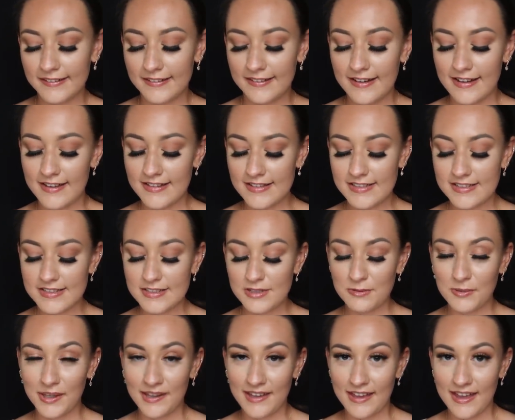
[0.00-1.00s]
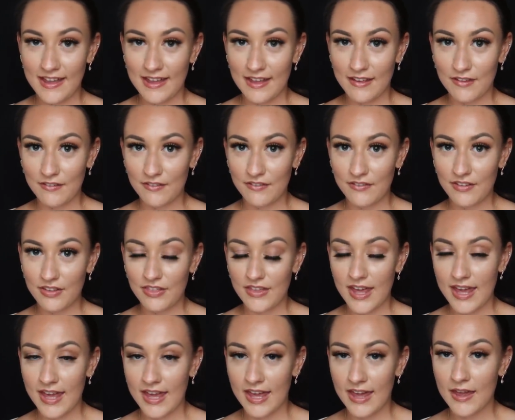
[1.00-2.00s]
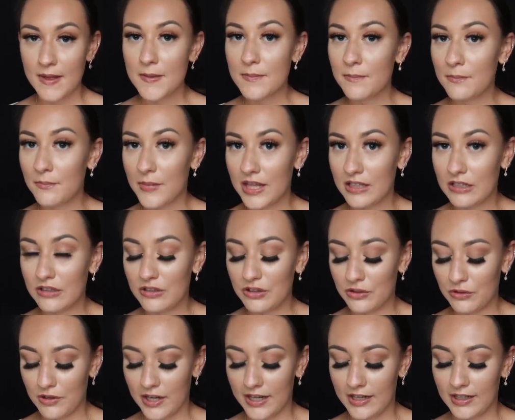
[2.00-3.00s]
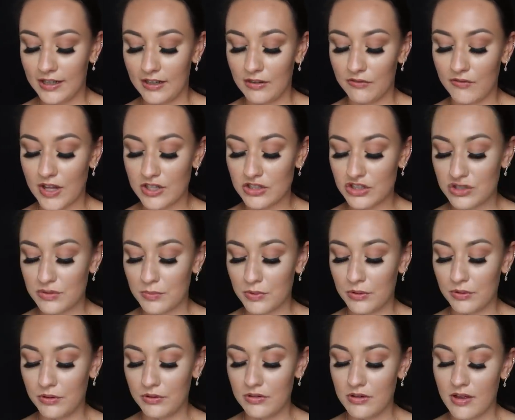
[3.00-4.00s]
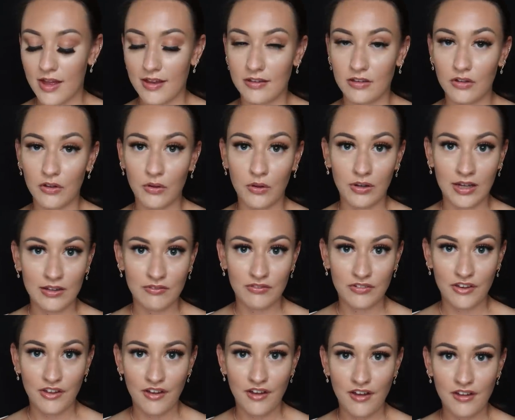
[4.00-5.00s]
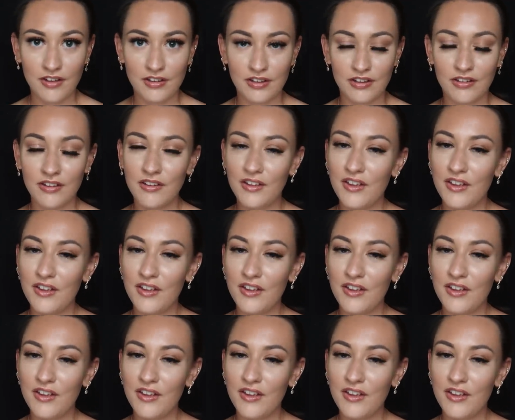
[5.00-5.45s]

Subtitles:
Next, we have the Mediterranean vegetable and olive tart